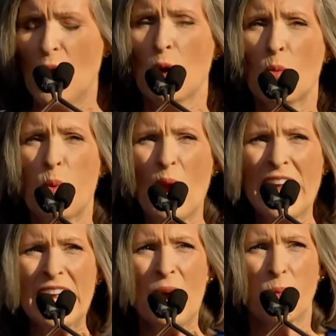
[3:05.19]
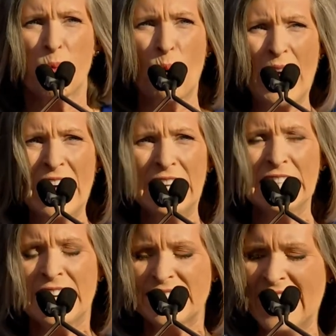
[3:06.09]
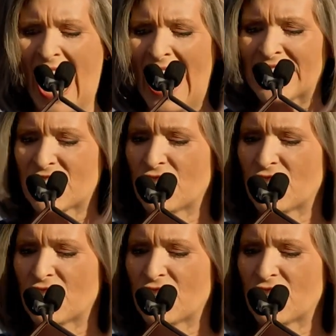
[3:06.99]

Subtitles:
we will not